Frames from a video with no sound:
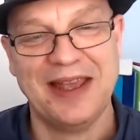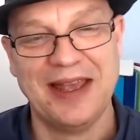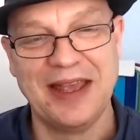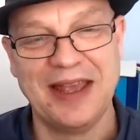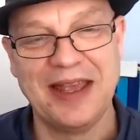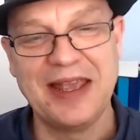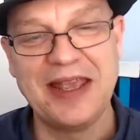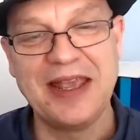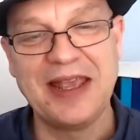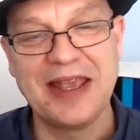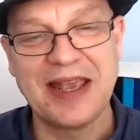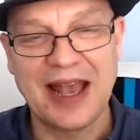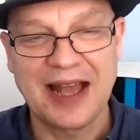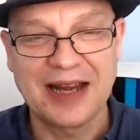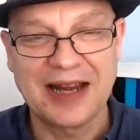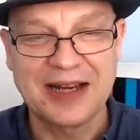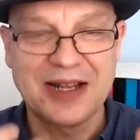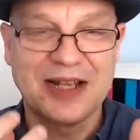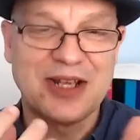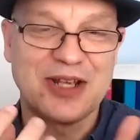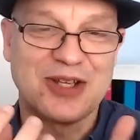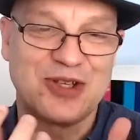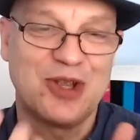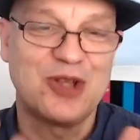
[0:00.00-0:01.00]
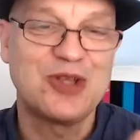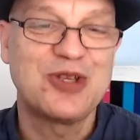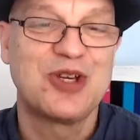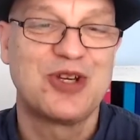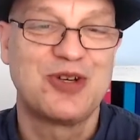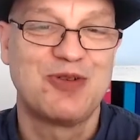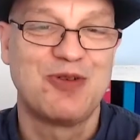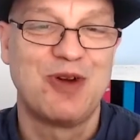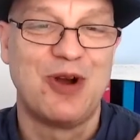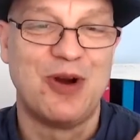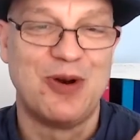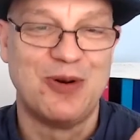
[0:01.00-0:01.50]
he had a
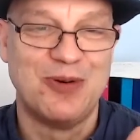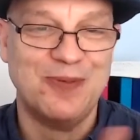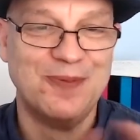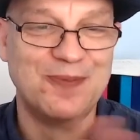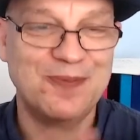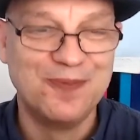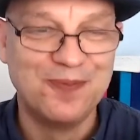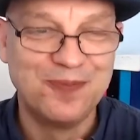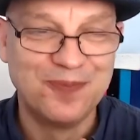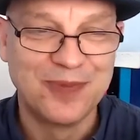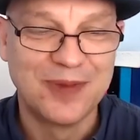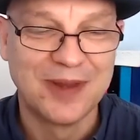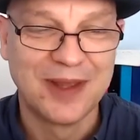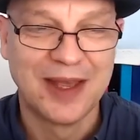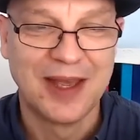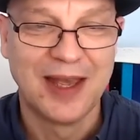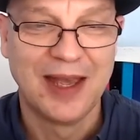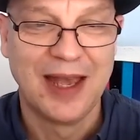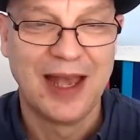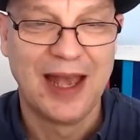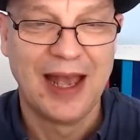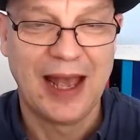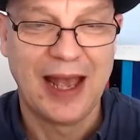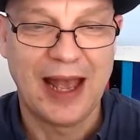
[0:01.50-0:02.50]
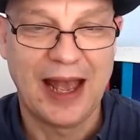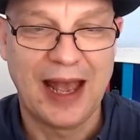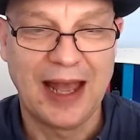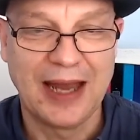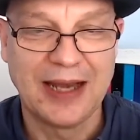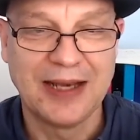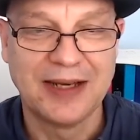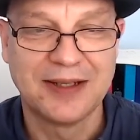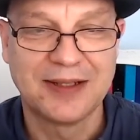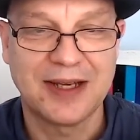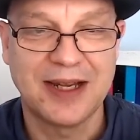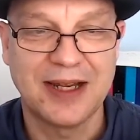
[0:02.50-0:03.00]
sausage roll,
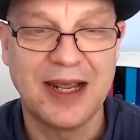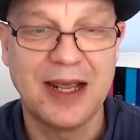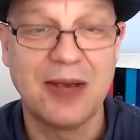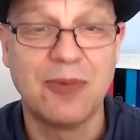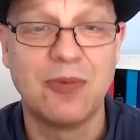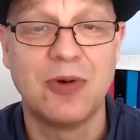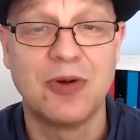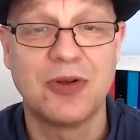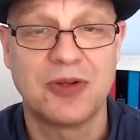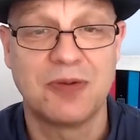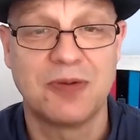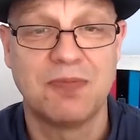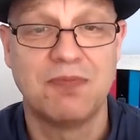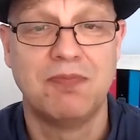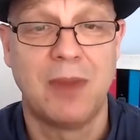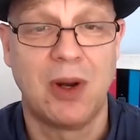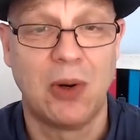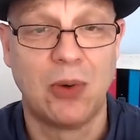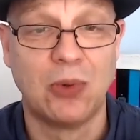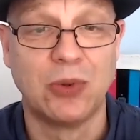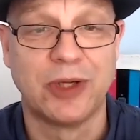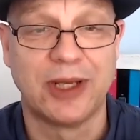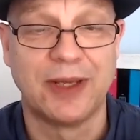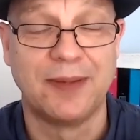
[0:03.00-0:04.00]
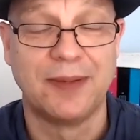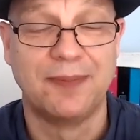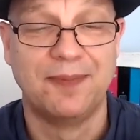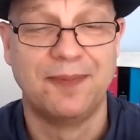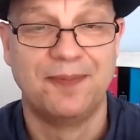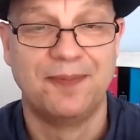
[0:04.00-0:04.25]
and it was mouldy.